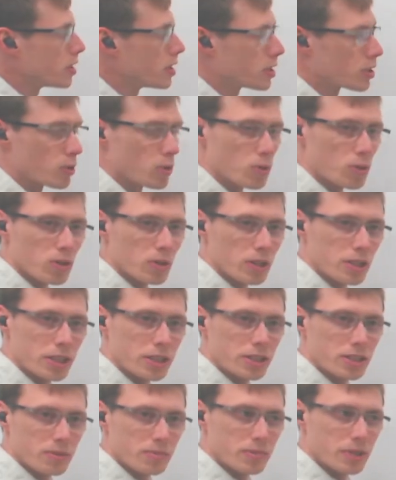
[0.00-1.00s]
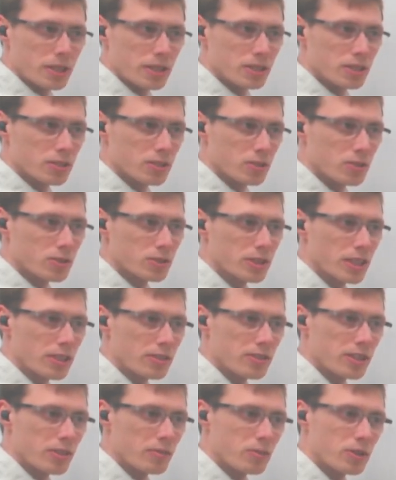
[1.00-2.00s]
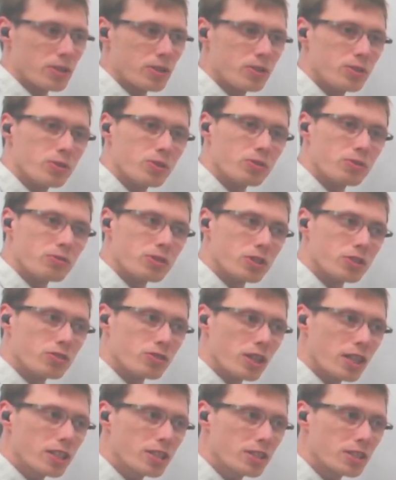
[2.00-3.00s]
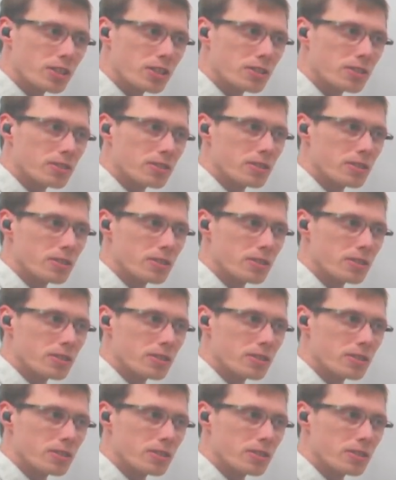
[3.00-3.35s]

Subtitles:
a correlation because it turns out that when you do the regression,